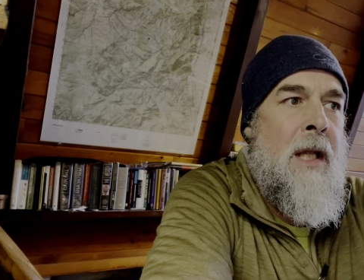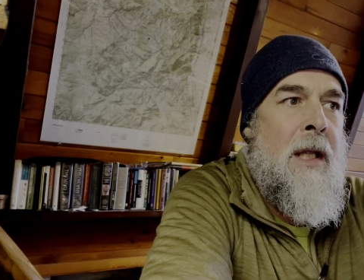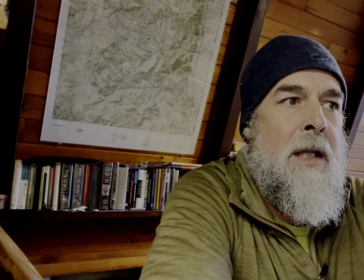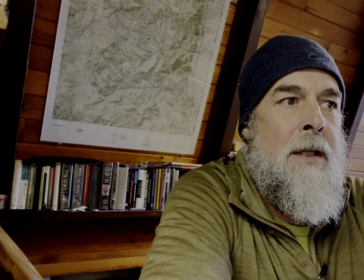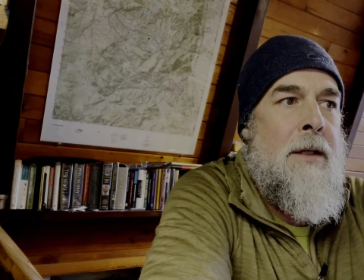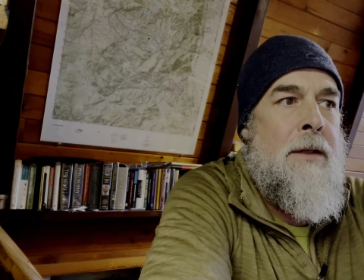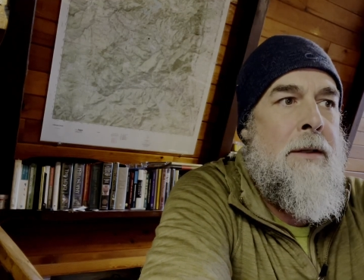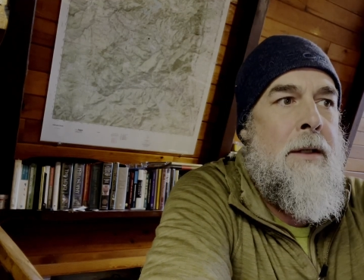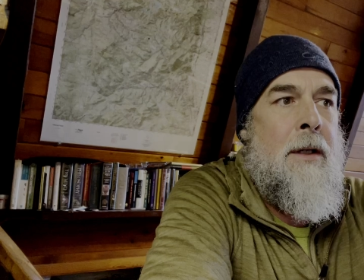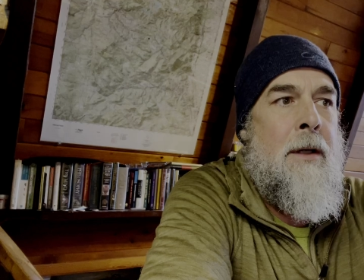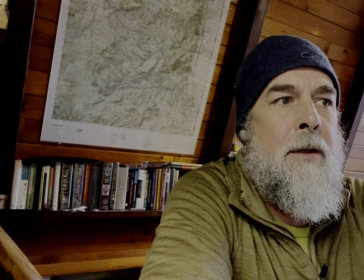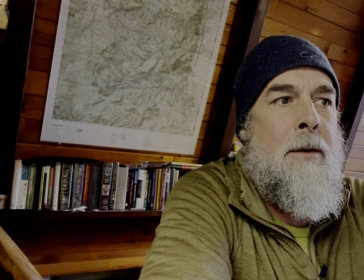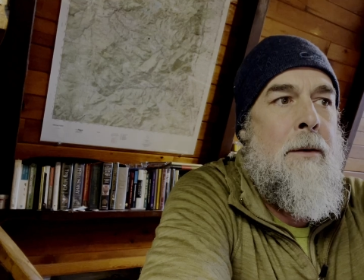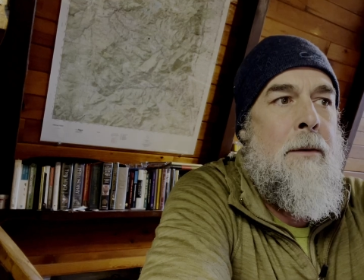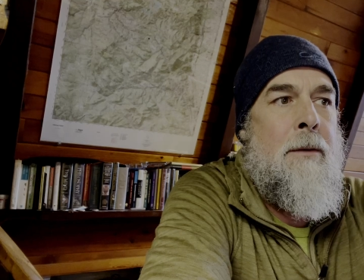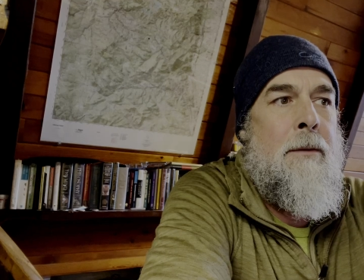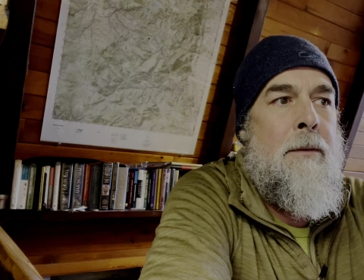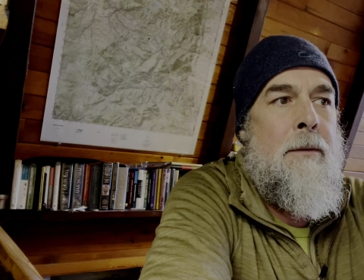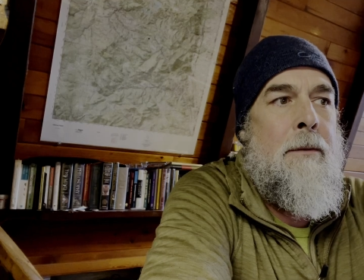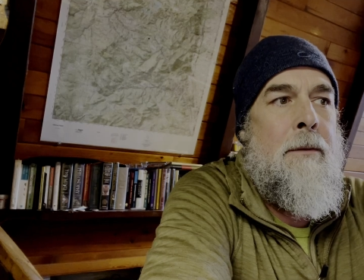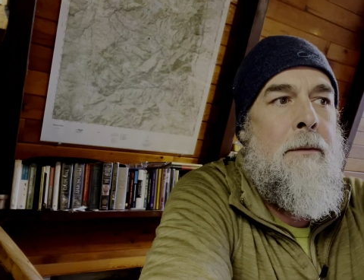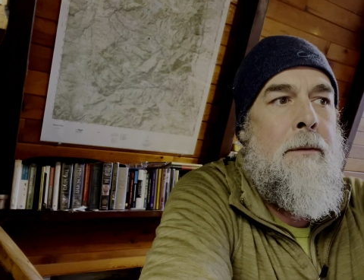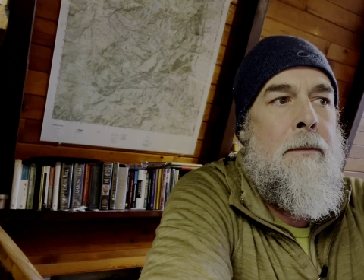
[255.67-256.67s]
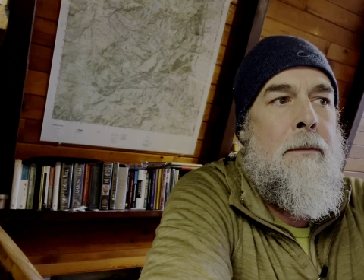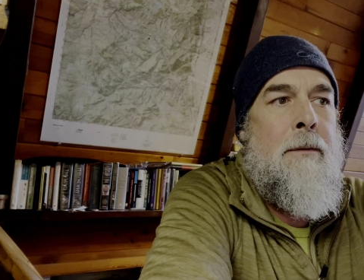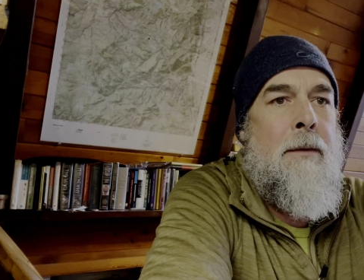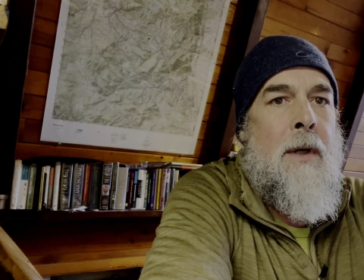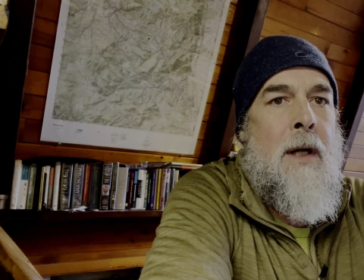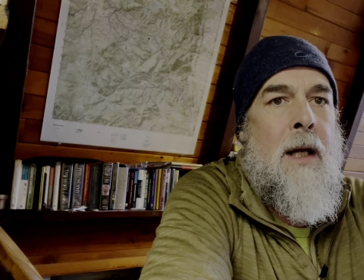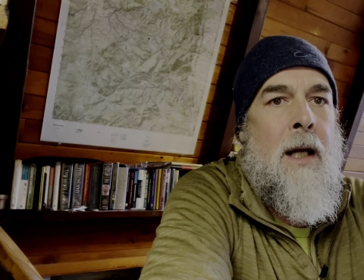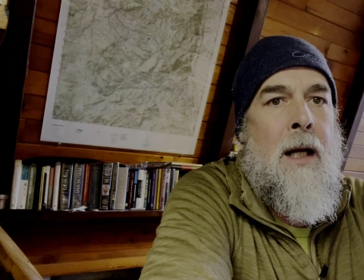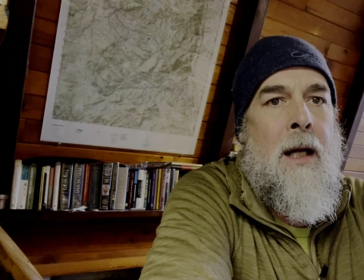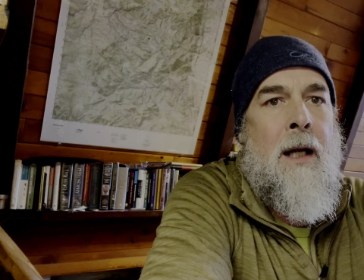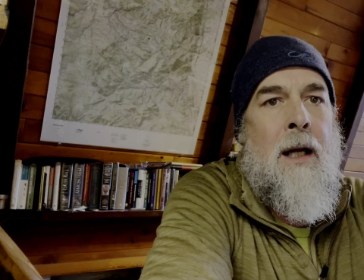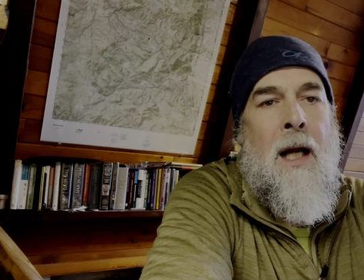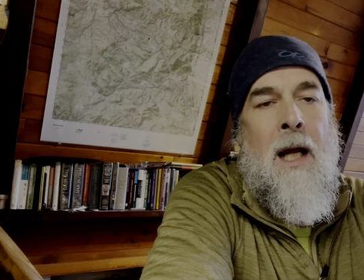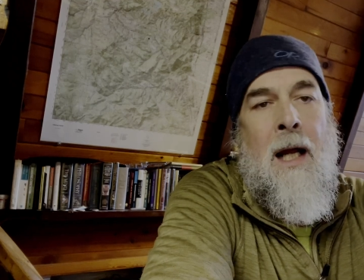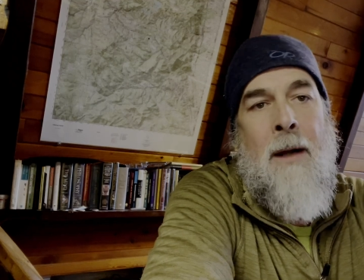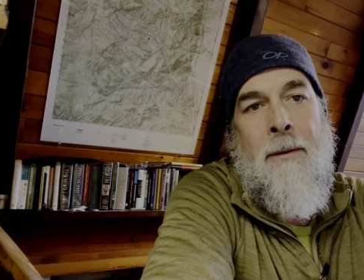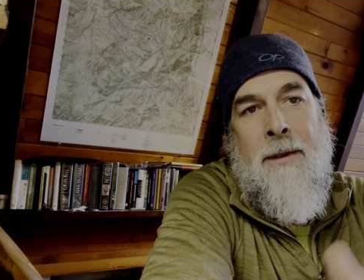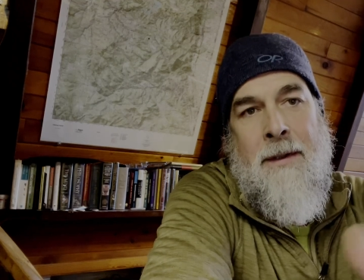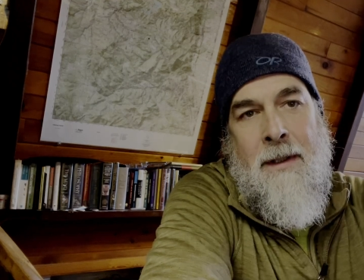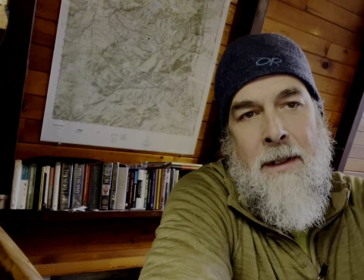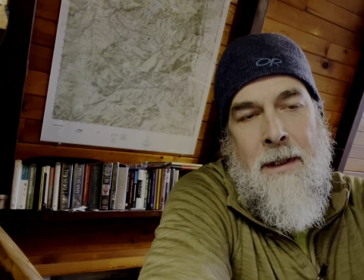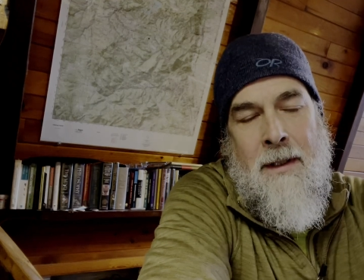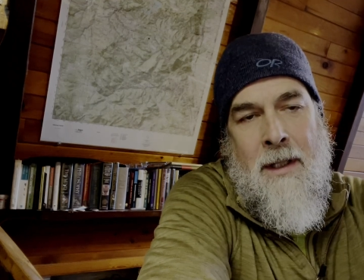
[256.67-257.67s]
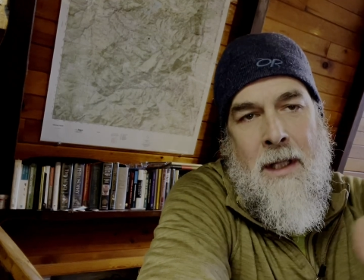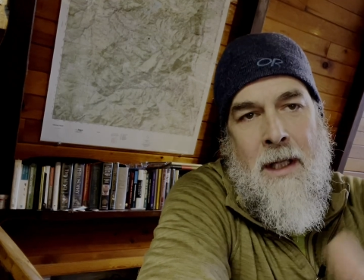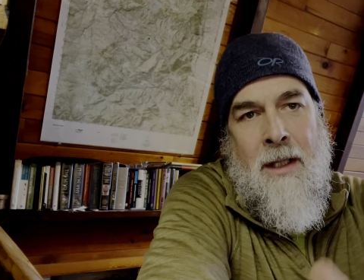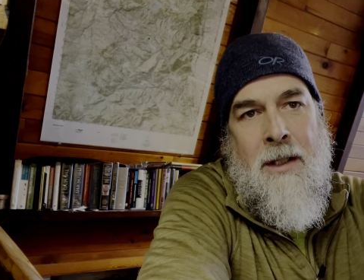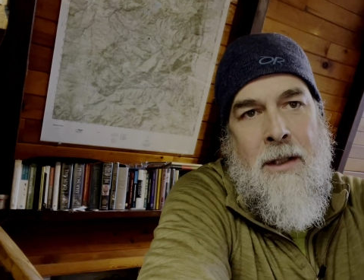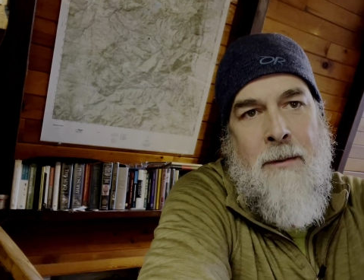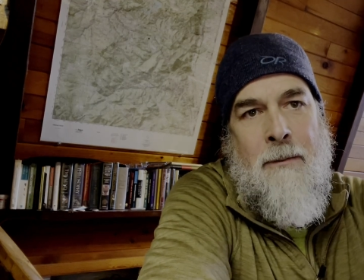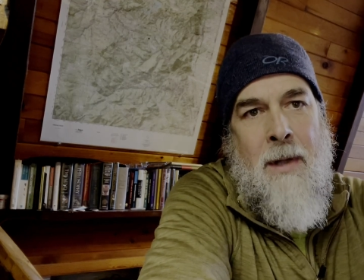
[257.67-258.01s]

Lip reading: So I would suggest